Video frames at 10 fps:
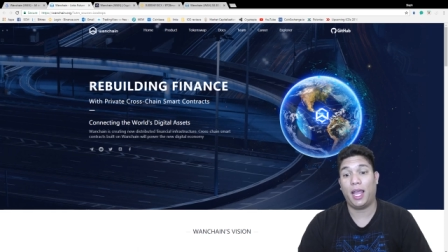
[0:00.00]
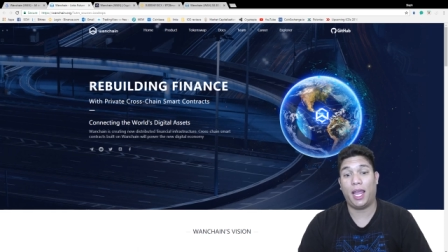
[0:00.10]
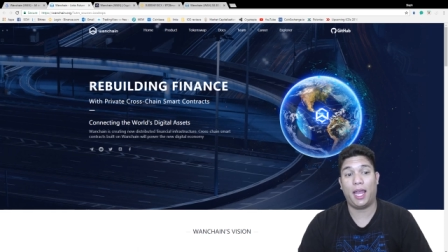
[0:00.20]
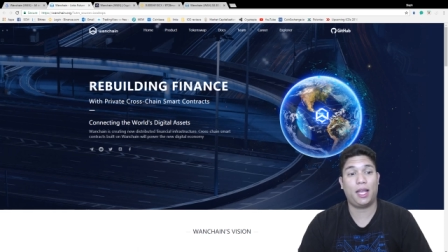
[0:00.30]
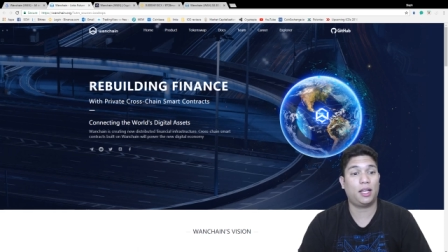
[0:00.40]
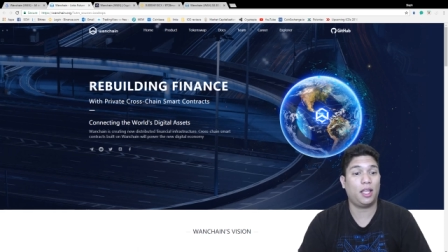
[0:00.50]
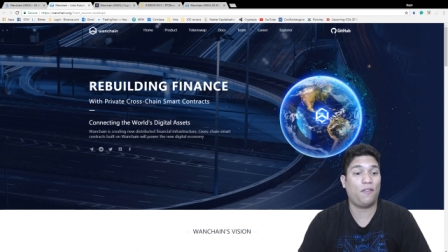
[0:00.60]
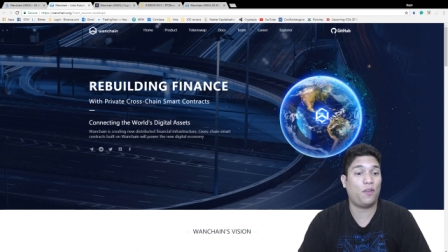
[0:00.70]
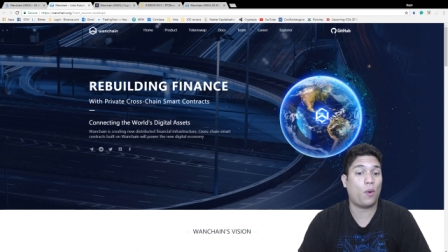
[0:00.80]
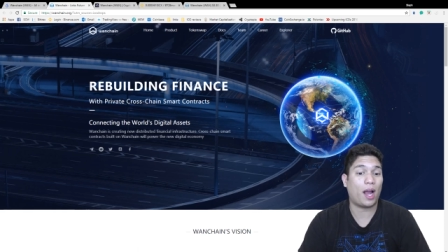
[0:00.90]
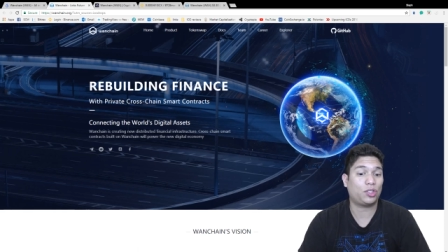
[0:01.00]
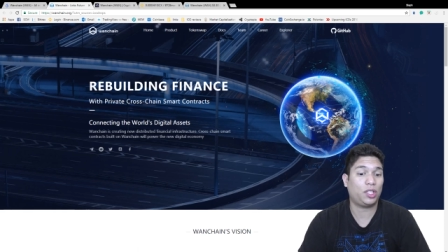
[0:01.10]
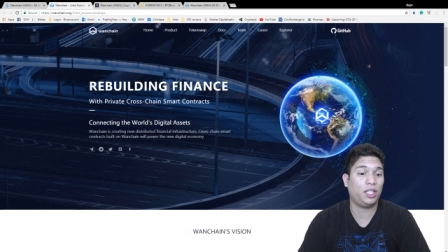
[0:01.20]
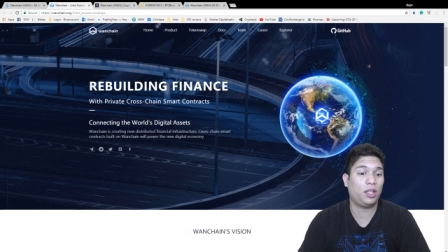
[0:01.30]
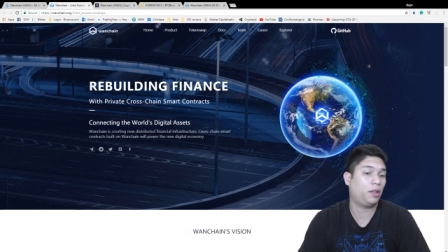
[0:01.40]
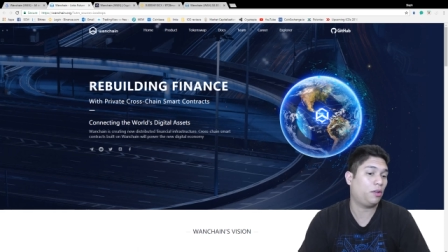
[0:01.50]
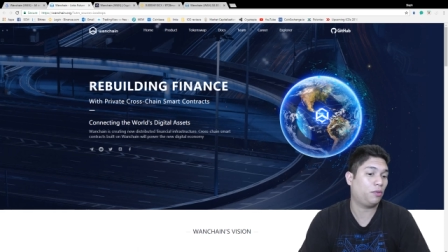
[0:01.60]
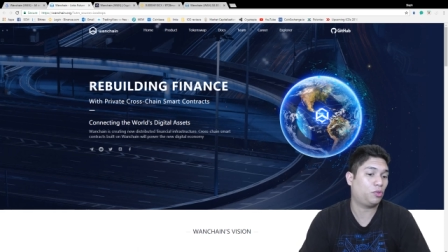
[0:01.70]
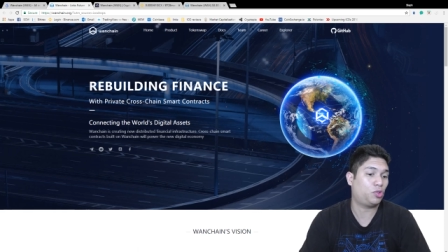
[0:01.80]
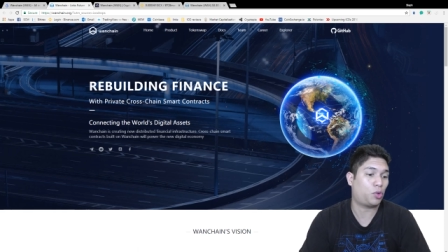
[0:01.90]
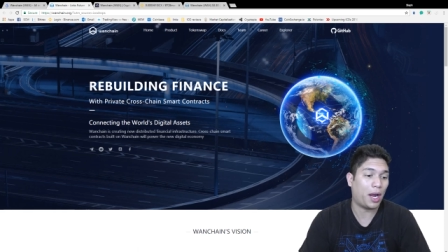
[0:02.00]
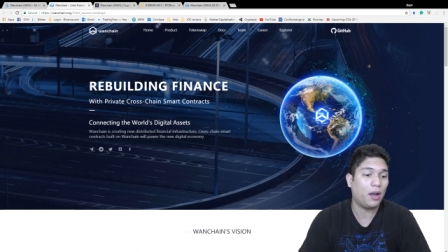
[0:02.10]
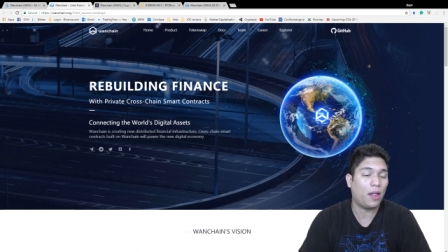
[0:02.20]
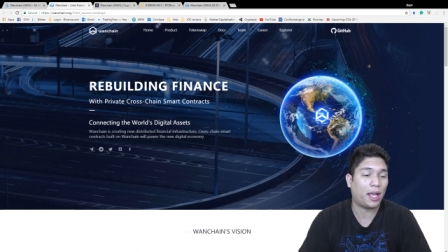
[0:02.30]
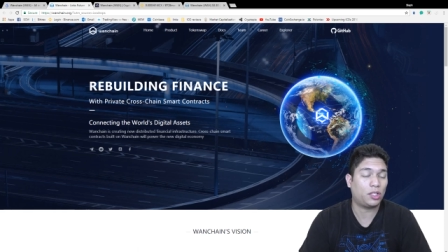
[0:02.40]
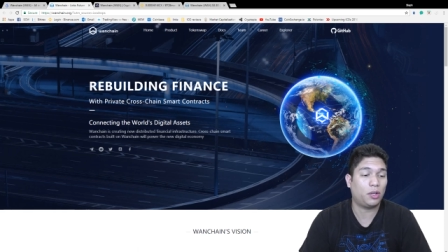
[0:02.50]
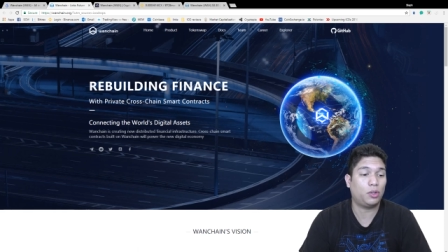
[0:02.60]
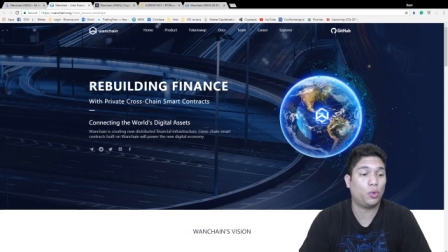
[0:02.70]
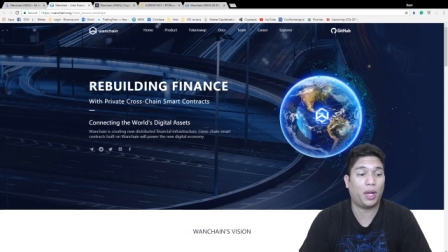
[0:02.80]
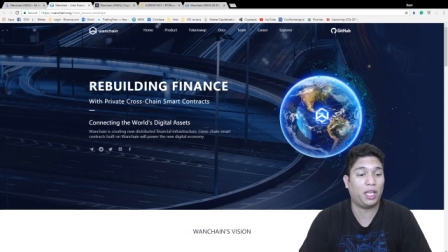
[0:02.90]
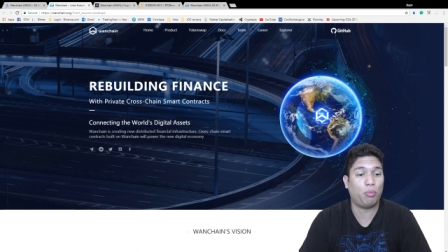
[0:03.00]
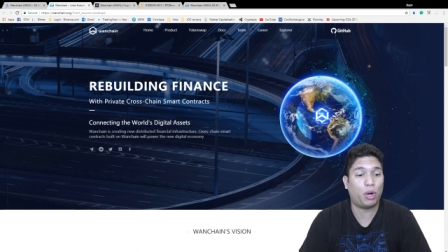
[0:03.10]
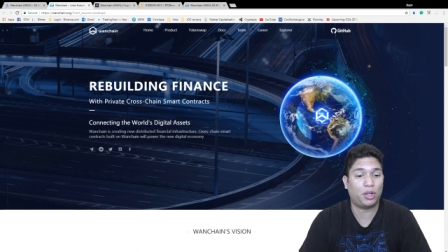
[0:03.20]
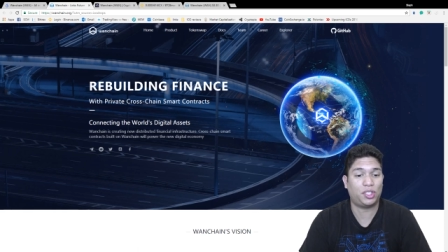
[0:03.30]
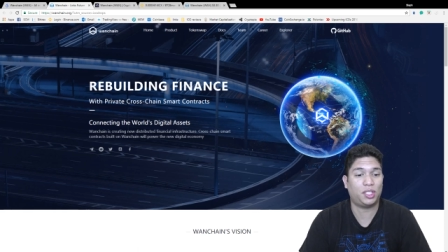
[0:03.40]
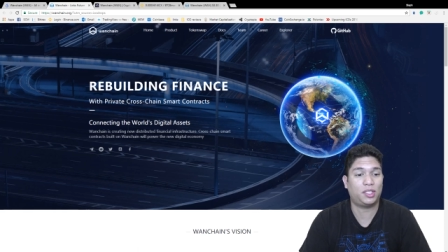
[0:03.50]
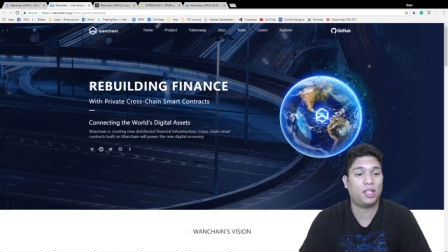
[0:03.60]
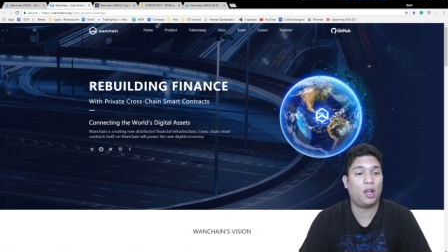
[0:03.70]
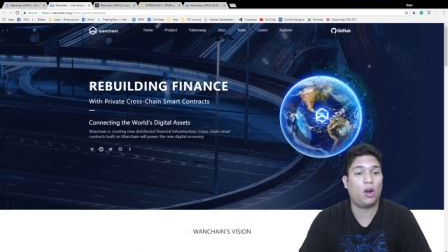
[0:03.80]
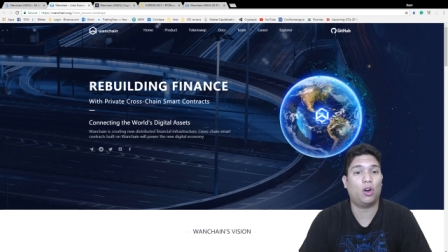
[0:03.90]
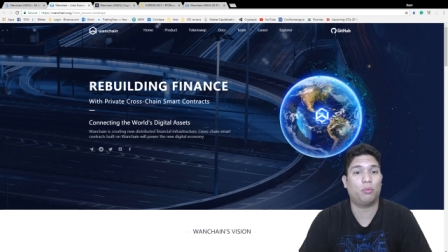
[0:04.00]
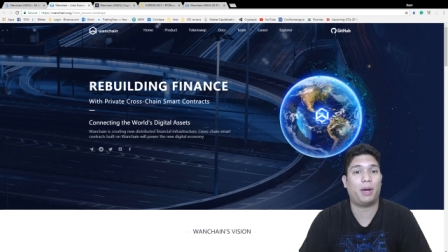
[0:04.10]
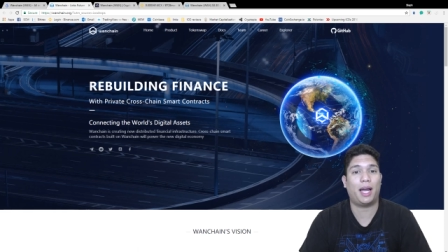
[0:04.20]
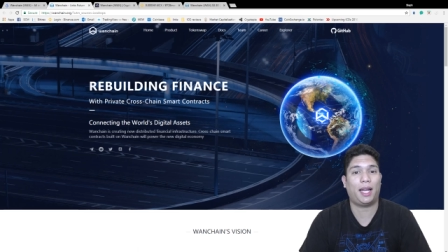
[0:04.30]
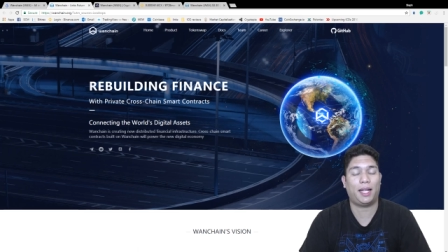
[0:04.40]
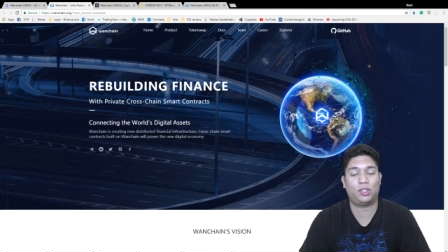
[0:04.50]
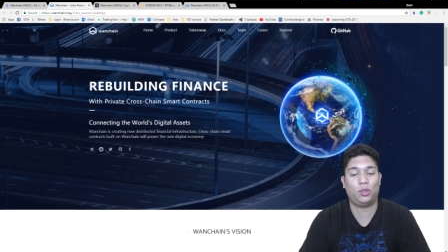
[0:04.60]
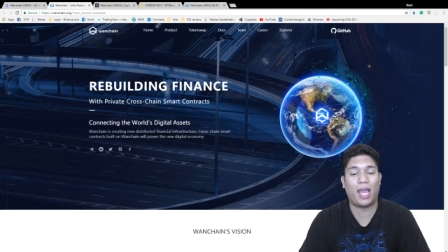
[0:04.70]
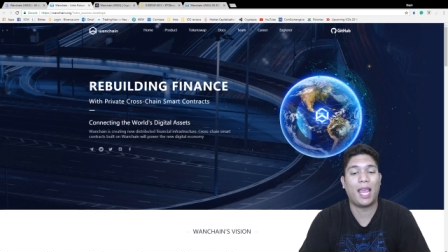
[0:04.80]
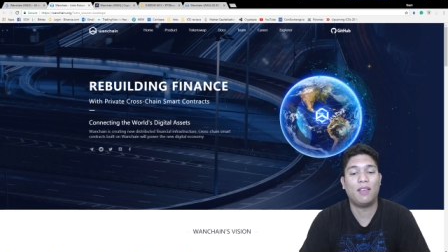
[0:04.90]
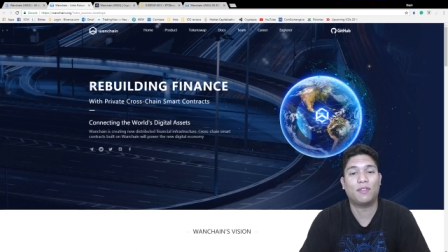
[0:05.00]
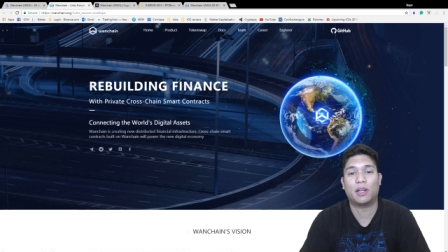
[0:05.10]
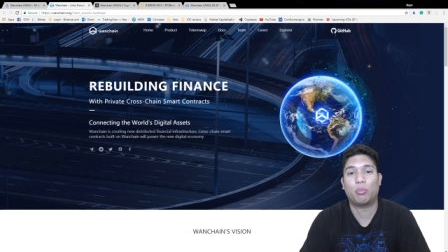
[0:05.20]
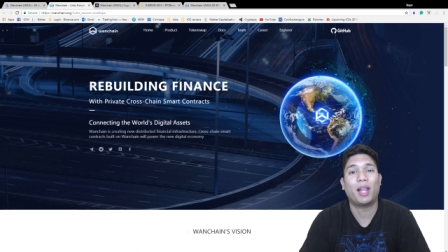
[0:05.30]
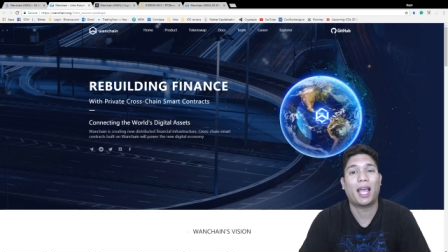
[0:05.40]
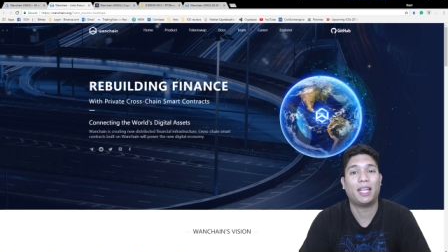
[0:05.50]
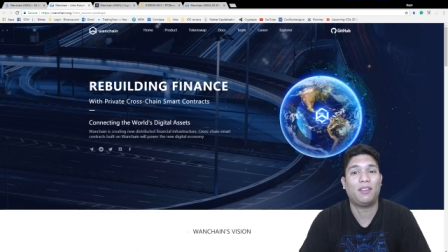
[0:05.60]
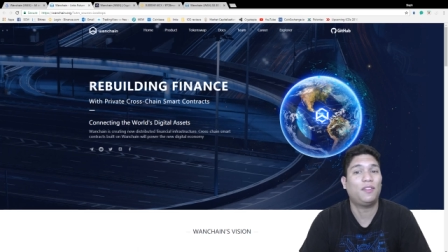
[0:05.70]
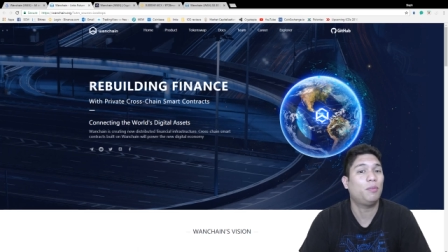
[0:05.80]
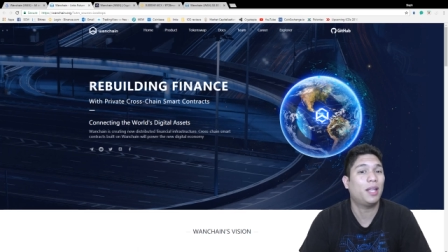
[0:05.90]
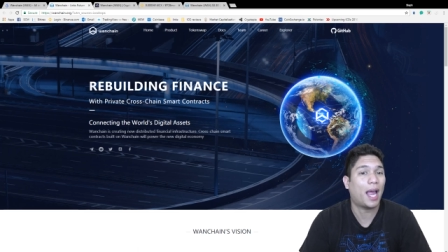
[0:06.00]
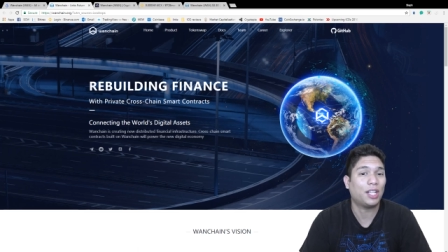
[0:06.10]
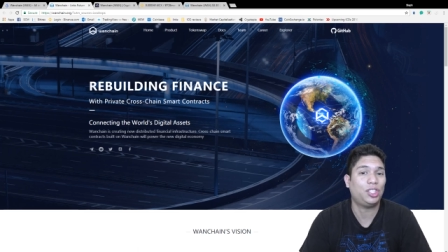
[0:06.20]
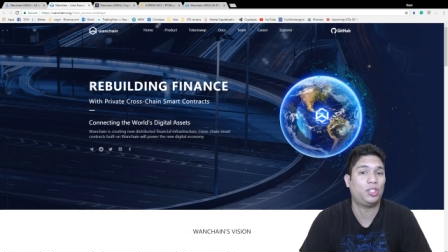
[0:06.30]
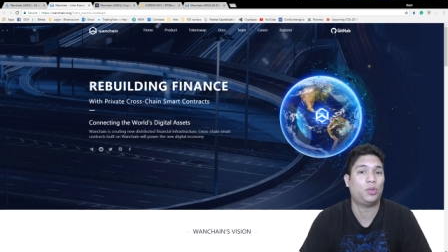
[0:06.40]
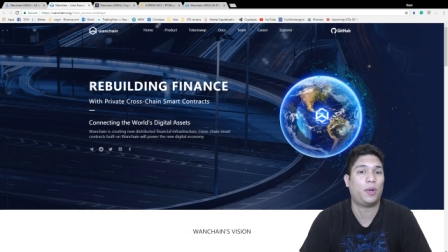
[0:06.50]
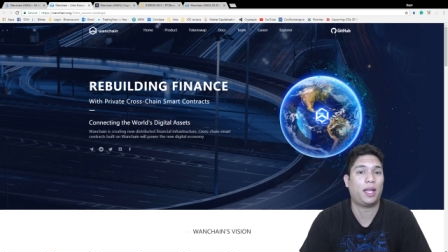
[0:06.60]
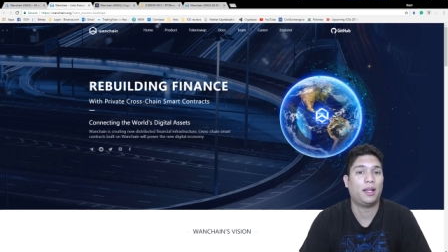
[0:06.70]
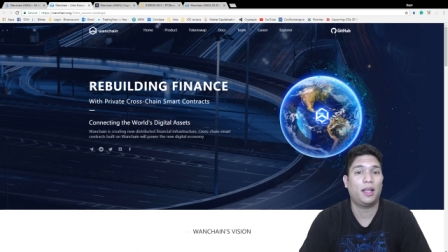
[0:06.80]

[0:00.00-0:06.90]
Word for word: And if you actually try to actually do any purchase on Binance, you can't even apply any Fibonacci to it.